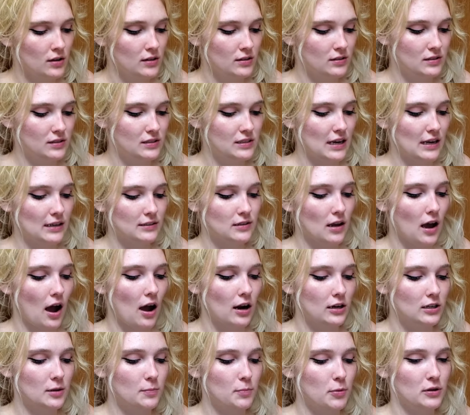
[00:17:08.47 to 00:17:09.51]
six
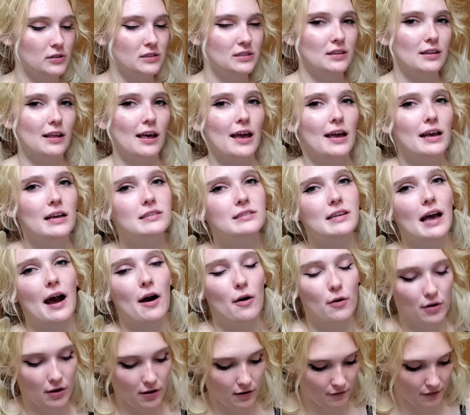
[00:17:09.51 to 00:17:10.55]
octopus legs
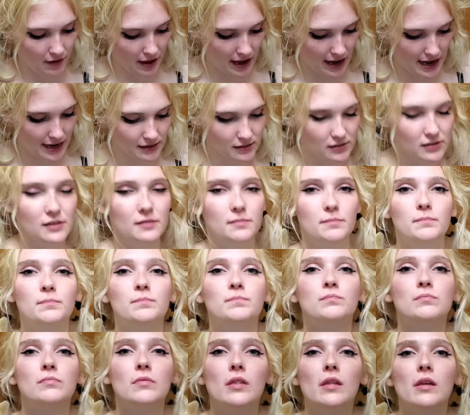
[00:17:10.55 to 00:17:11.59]
out of eight.
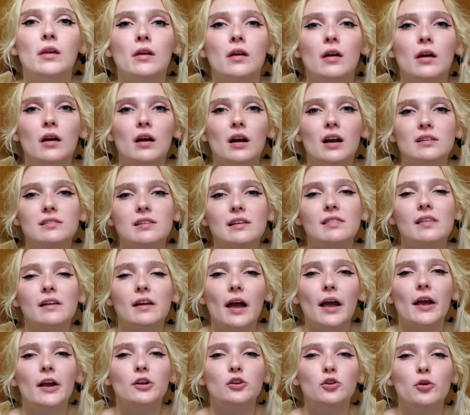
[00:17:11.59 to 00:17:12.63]
Because okay. I think
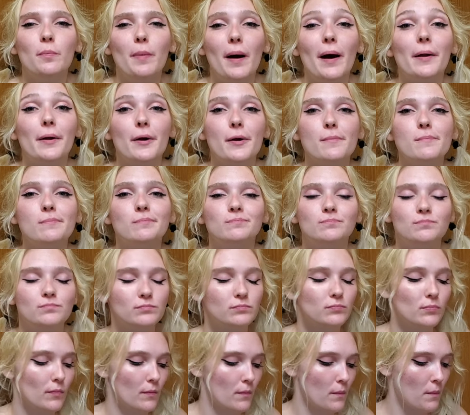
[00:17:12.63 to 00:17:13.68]
I could do better.
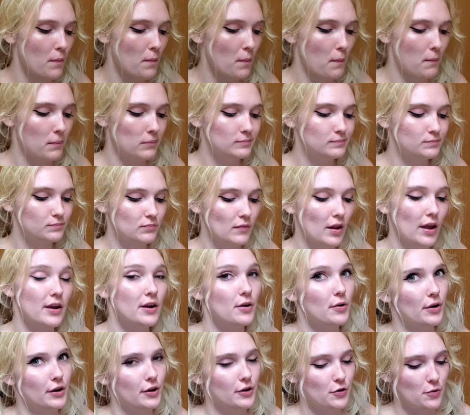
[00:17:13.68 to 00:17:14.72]
Oh. I know
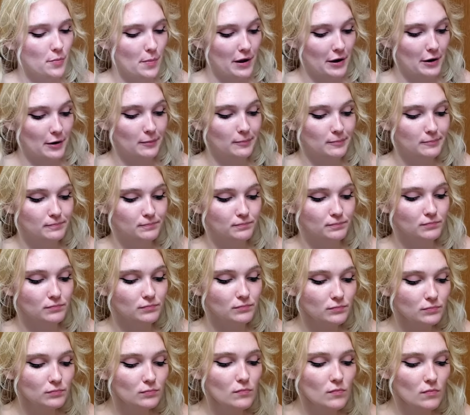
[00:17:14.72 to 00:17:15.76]
I can do better.
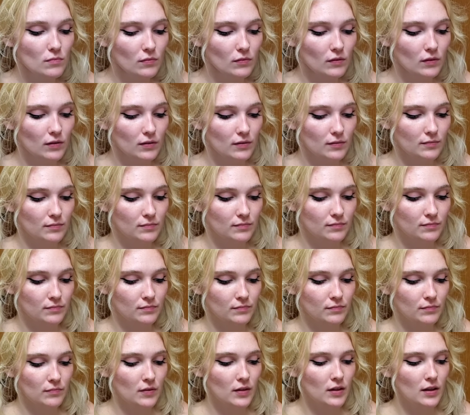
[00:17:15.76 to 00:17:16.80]
Would you change something in
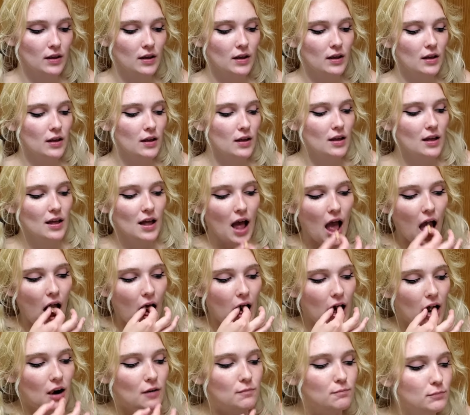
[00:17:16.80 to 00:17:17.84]
your recipe?
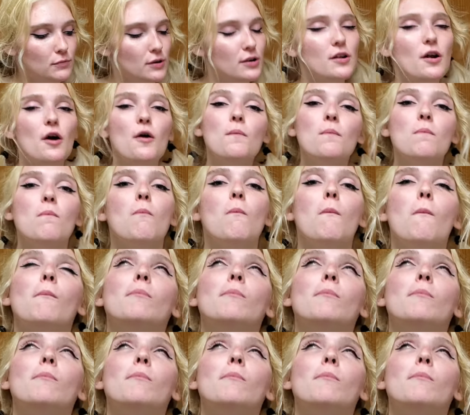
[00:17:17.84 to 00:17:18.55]
You know,